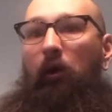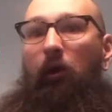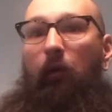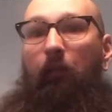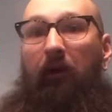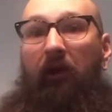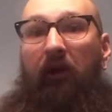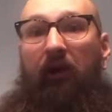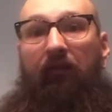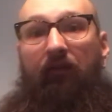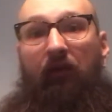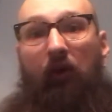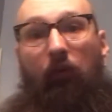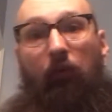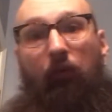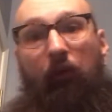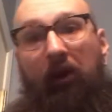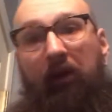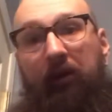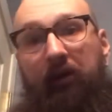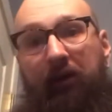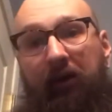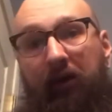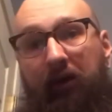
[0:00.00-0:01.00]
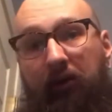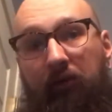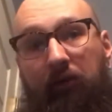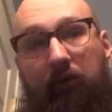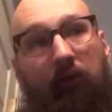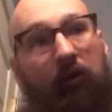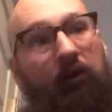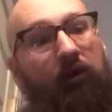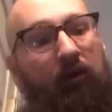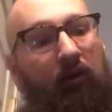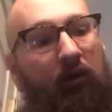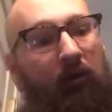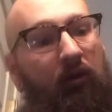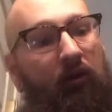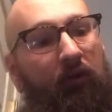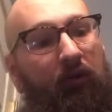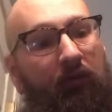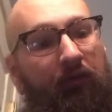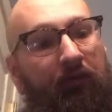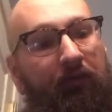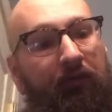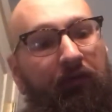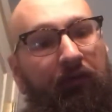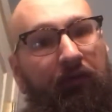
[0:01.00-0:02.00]
going to give you a rundown
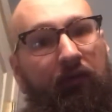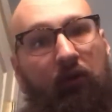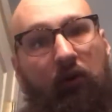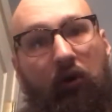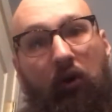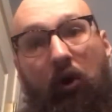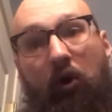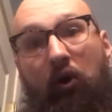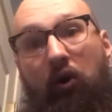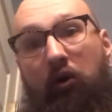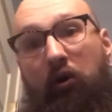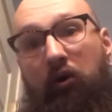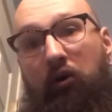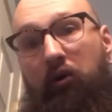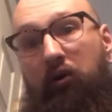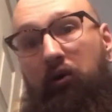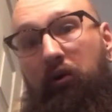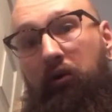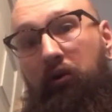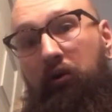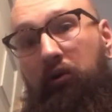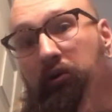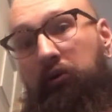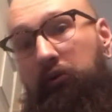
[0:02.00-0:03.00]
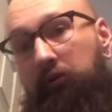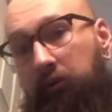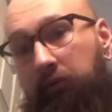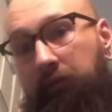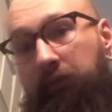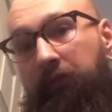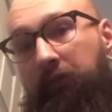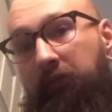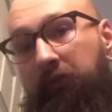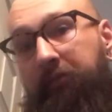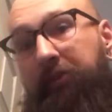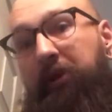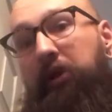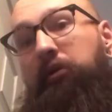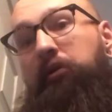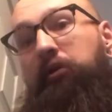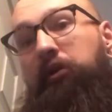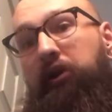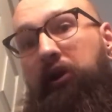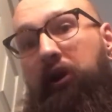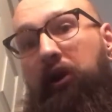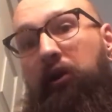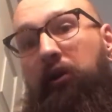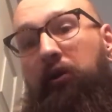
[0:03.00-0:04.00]
of all the
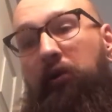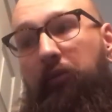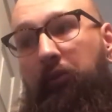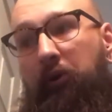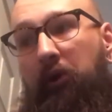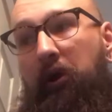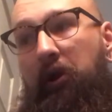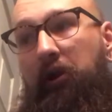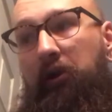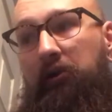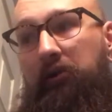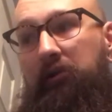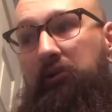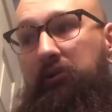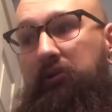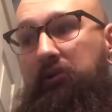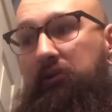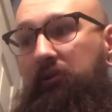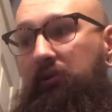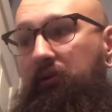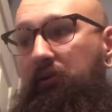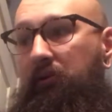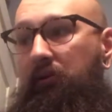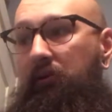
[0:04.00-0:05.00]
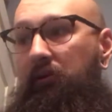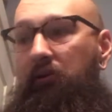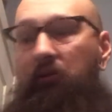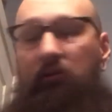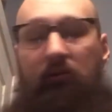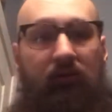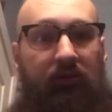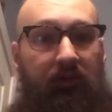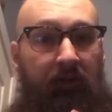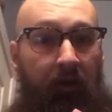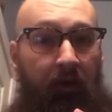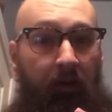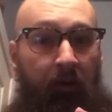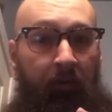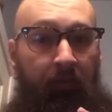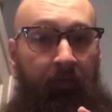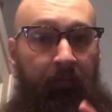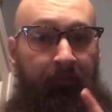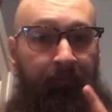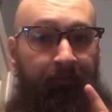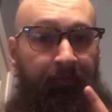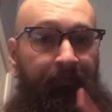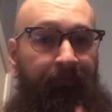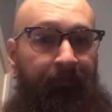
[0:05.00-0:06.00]
beard care products. So,
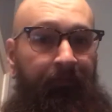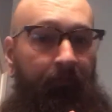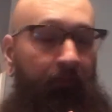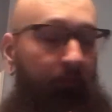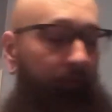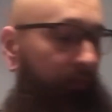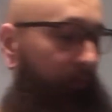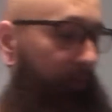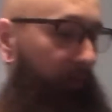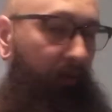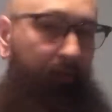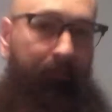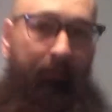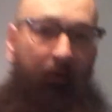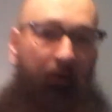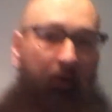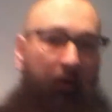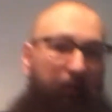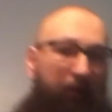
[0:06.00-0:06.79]
be